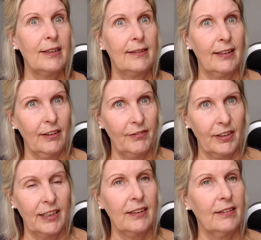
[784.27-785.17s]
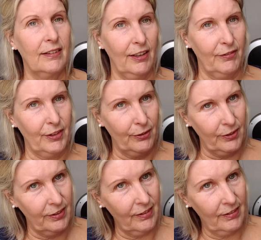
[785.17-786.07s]
definitely you're in
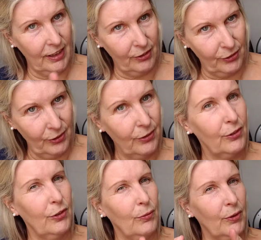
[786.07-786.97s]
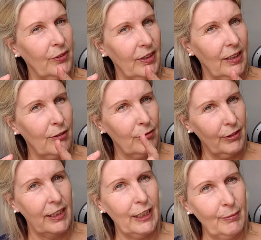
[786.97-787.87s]
stage 2, so you want
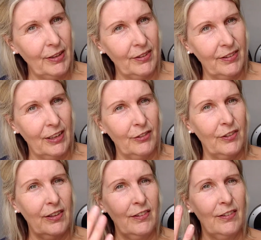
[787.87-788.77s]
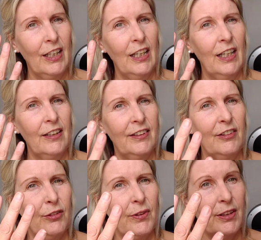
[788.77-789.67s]
really immediate attention. This is
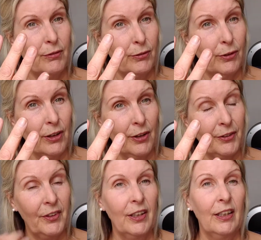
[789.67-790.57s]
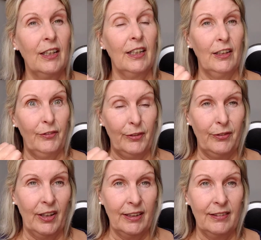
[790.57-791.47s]
attention within 4 hours. If you
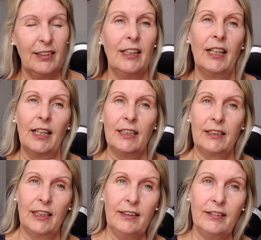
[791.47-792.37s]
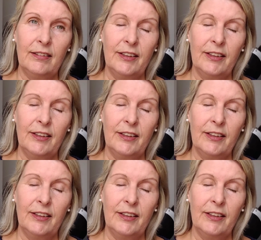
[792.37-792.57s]
find it at night,